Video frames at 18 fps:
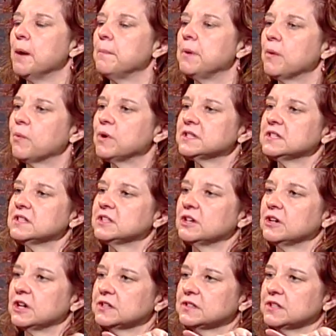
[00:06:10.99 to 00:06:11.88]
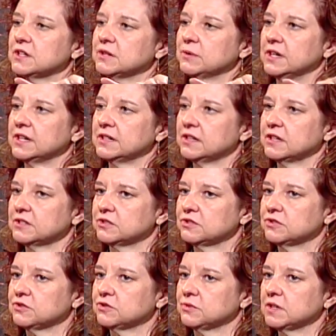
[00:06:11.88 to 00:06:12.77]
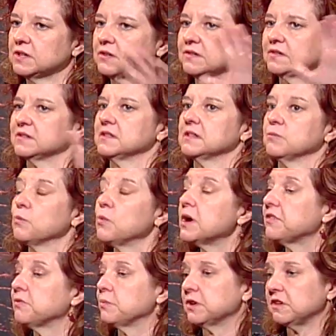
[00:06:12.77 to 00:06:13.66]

But wasn't there also a Wythe